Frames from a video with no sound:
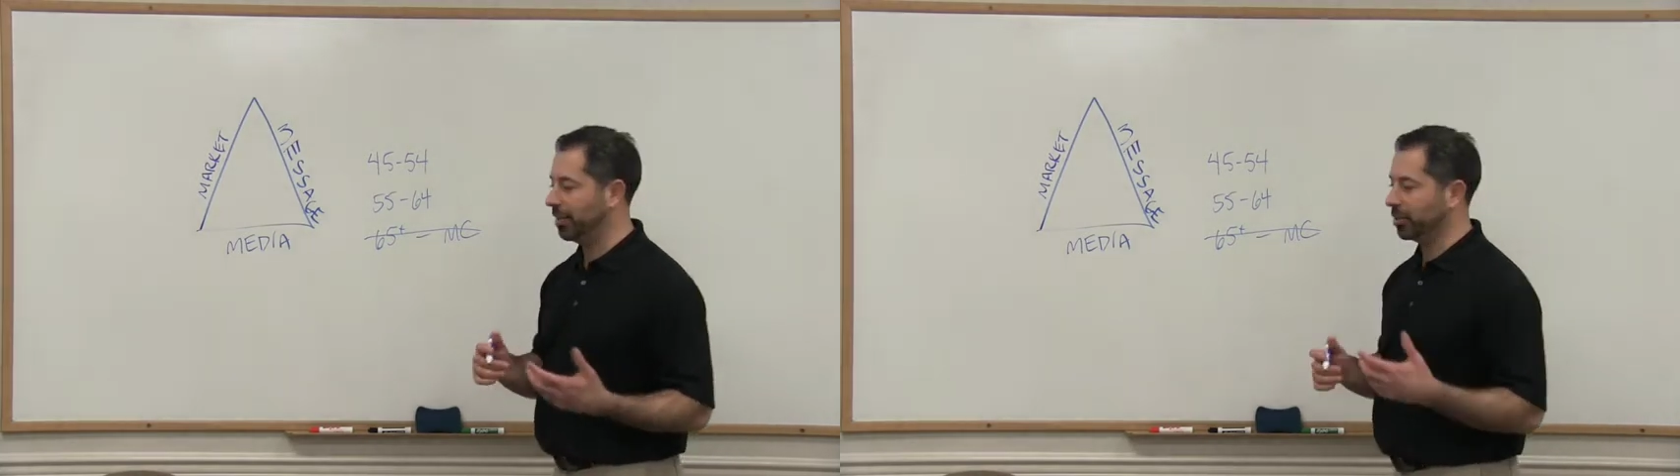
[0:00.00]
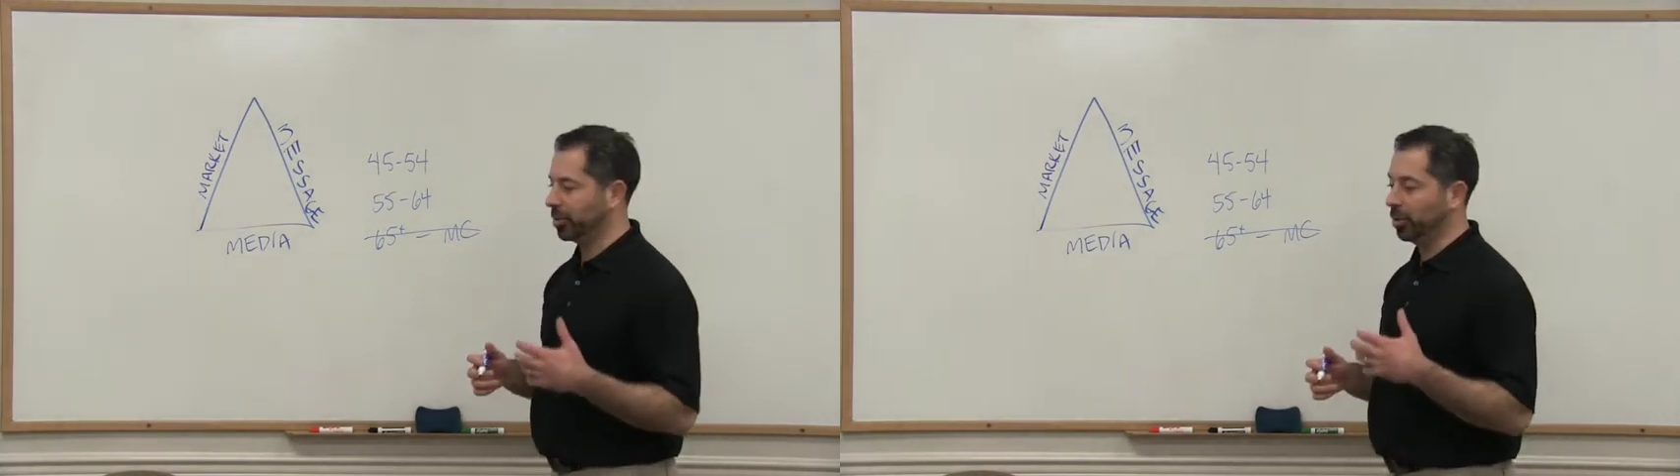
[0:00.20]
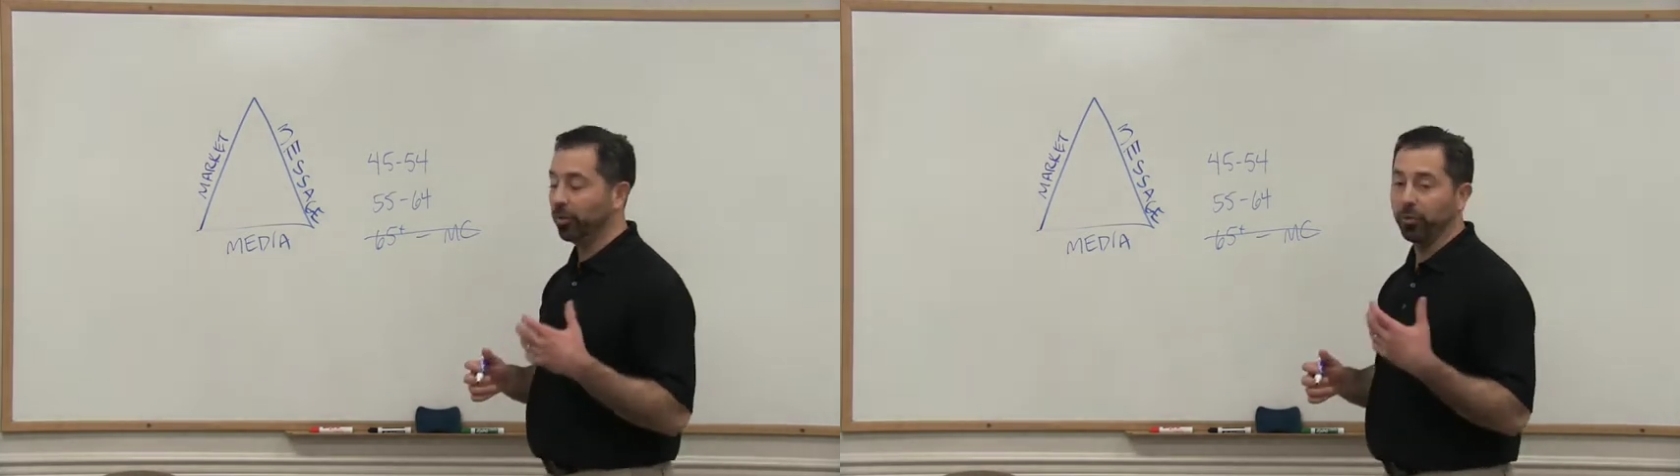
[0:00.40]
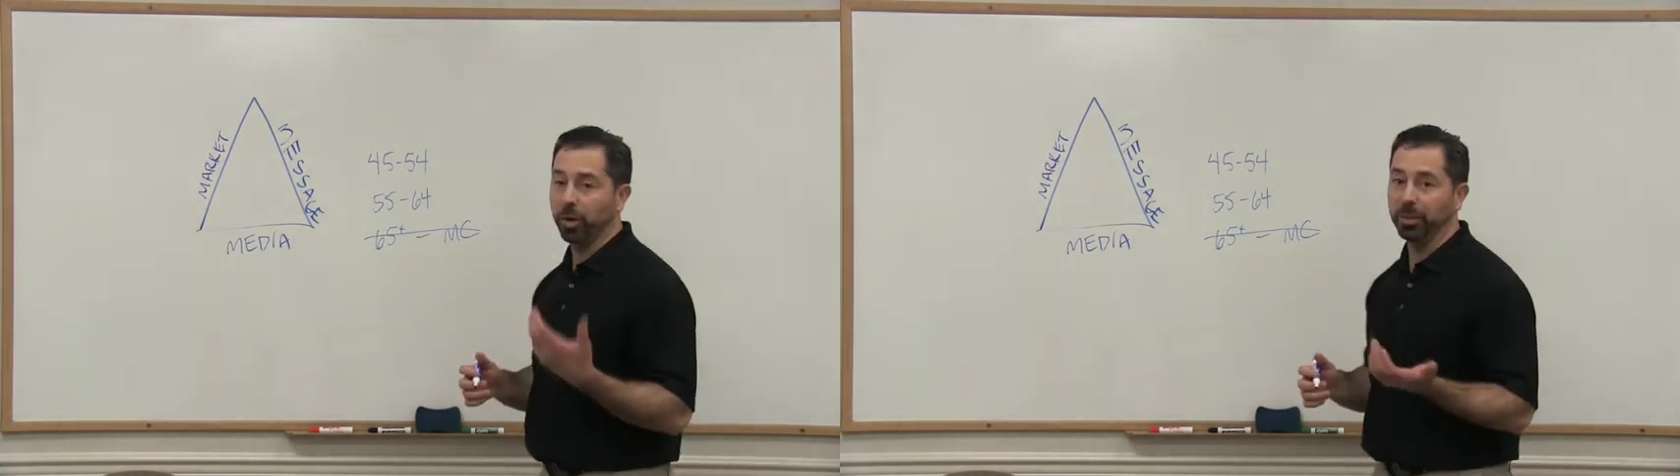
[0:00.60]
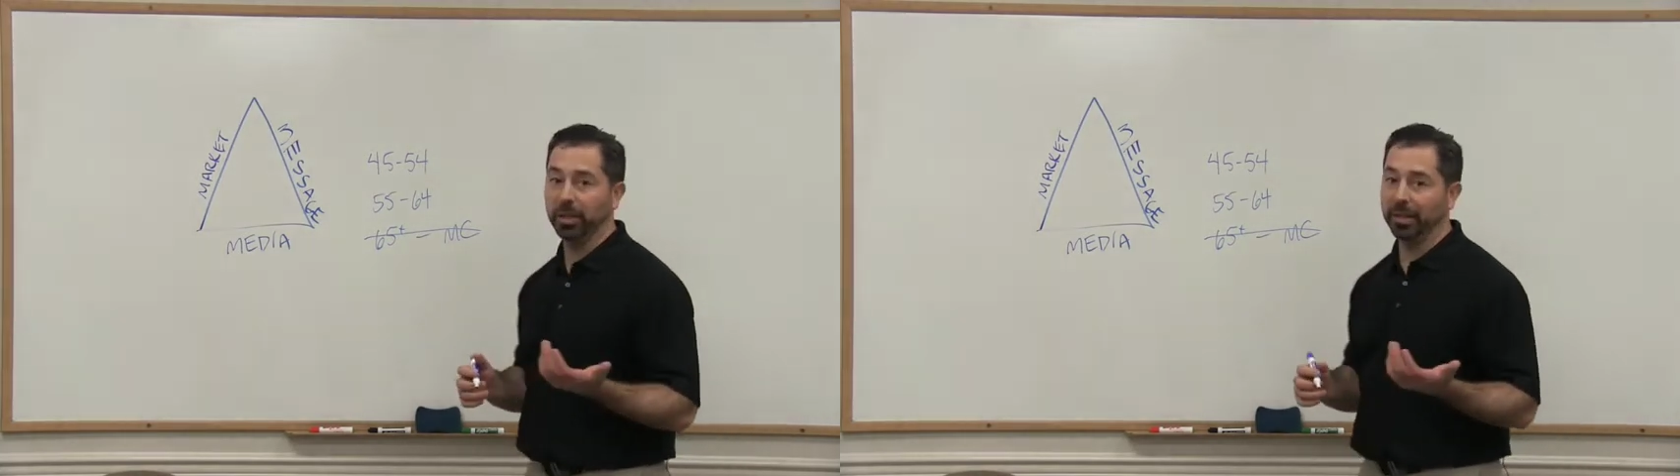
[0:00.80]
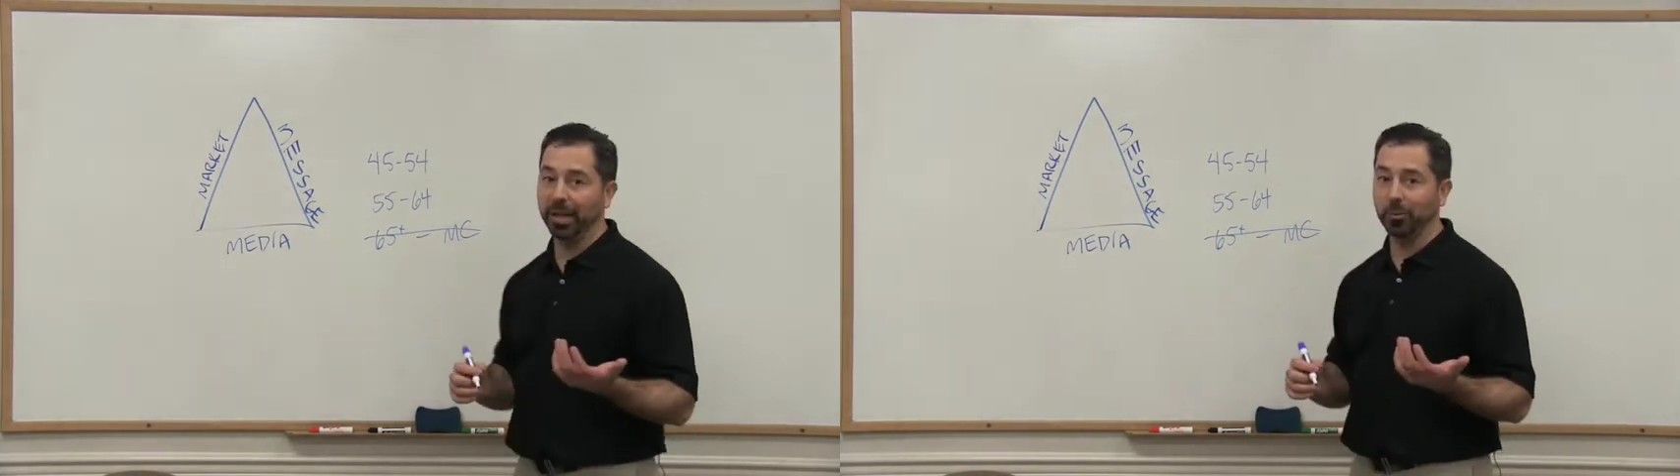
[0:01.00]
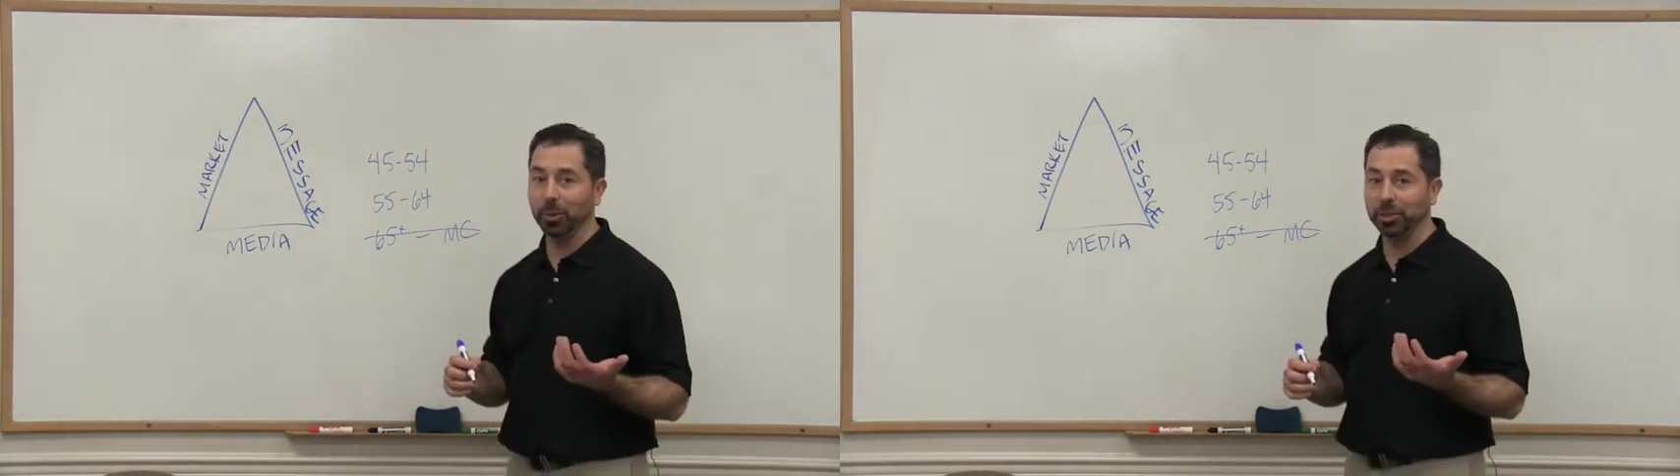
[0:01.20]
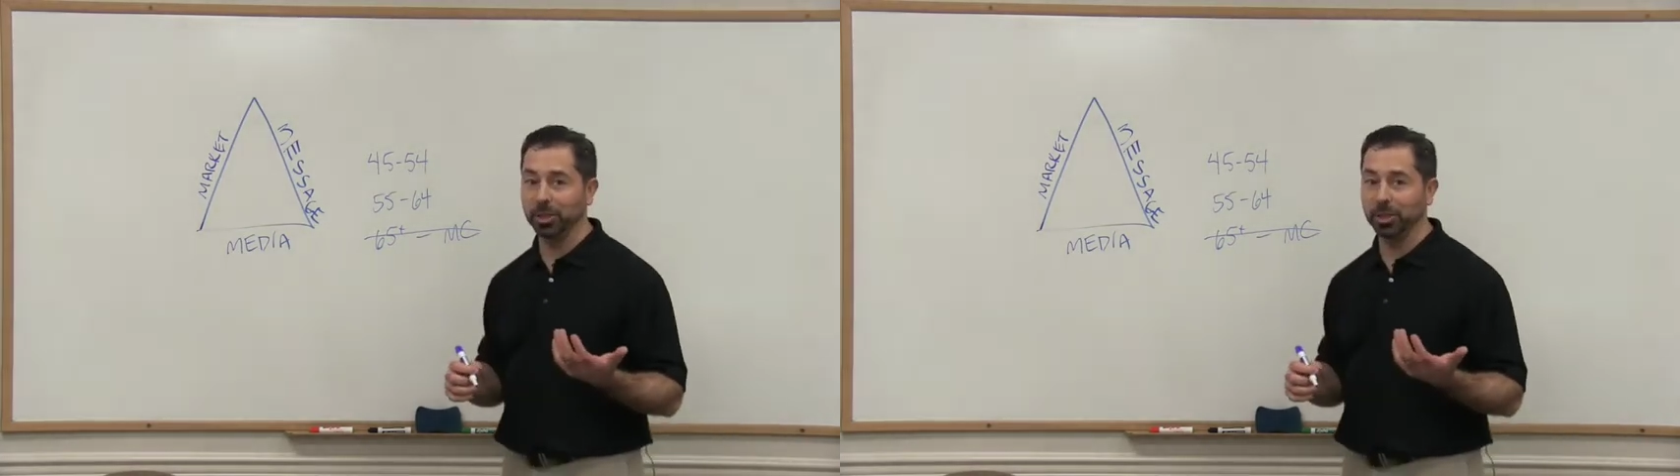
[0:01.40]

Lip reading: And there's a little formula that I want